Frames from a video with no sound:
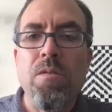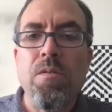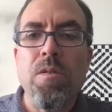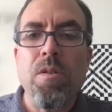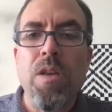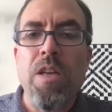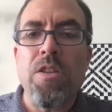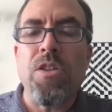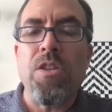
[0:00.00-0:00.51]

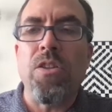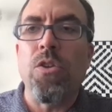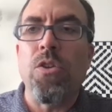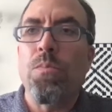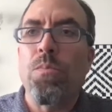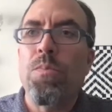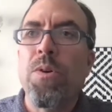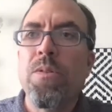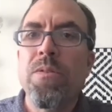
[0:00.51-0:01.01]
it's a
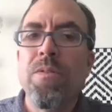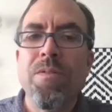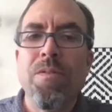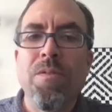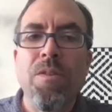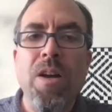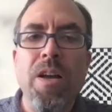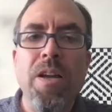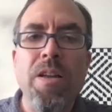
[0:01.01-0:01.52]
loop,
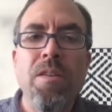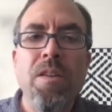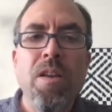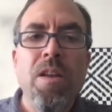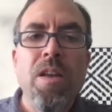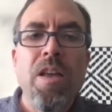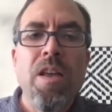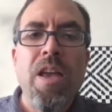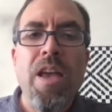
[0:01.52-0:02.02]
right?
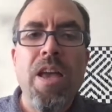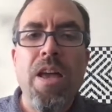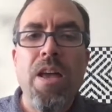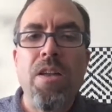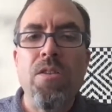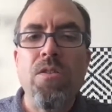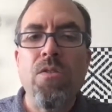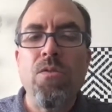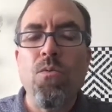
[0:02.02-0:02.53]

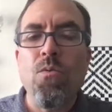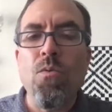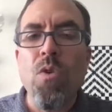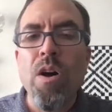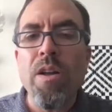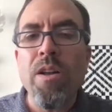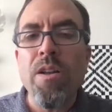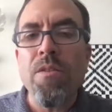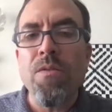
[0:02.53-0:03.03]
And
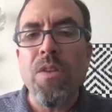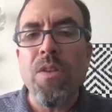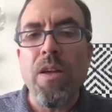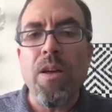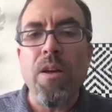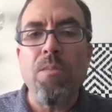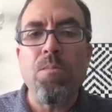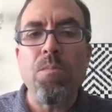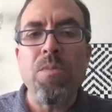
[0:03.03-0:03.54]
one of
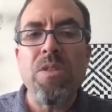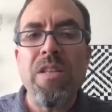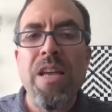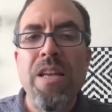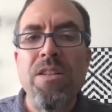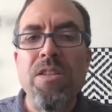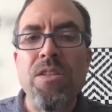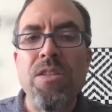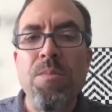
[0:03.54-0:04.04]
them
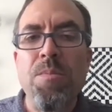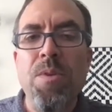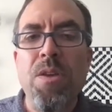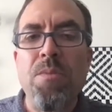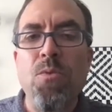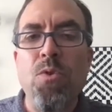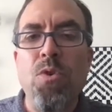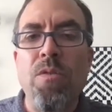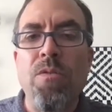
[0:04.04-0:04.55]
tends to be
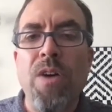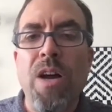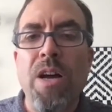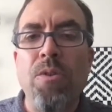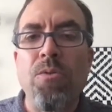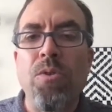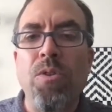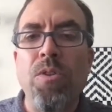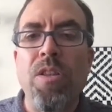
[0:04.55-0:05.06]
more
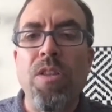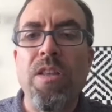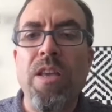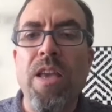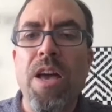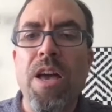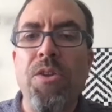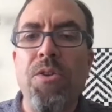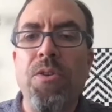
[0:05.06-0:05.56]
viral than the
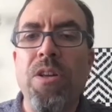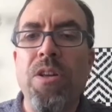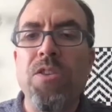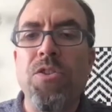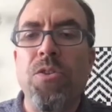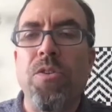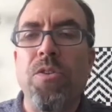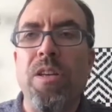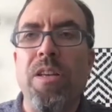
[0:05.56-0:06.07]
other in
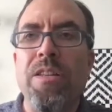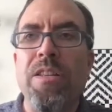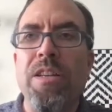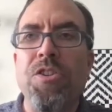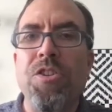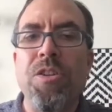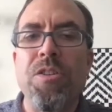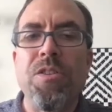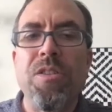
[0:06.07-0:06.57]
certain
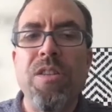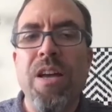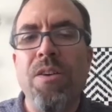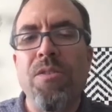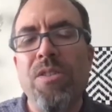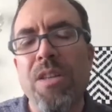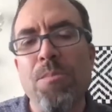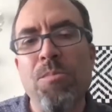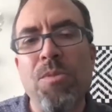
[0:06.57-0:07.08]
conditions. Now,
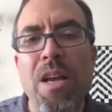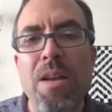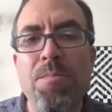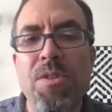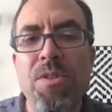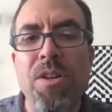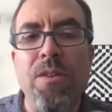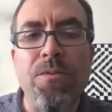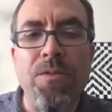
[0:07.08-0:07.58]

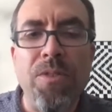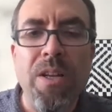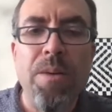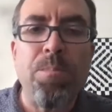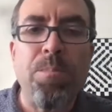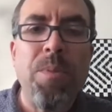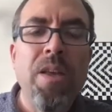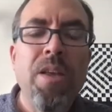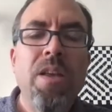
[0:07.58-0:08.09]
sometimes they'll
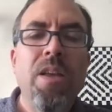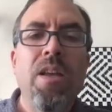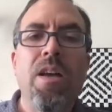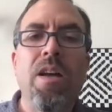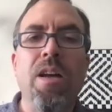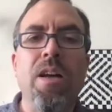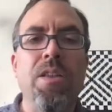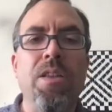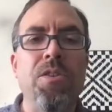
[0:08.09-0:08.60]
flip.
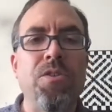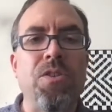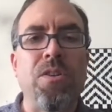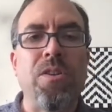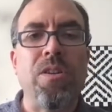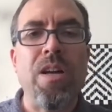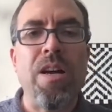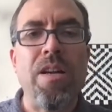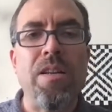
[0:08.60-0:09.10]
There's a
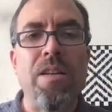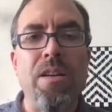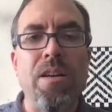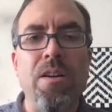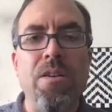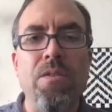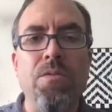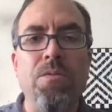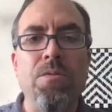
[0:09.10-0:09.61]
lot
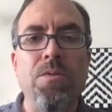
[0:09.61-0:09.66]
of